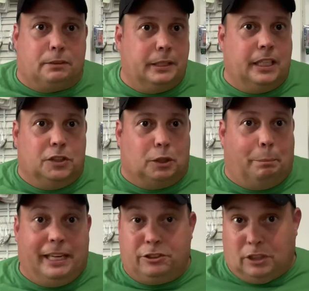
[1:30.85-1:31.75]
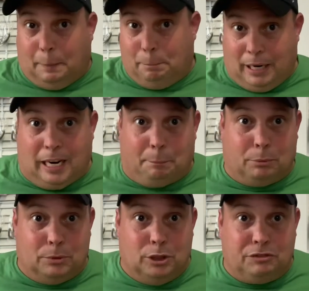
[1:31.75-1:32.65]
because they're basically
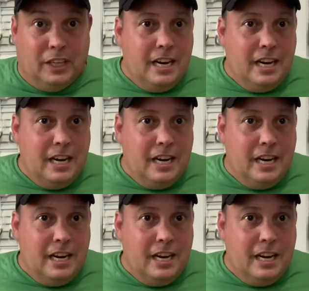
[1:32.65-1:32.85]
bomb-proof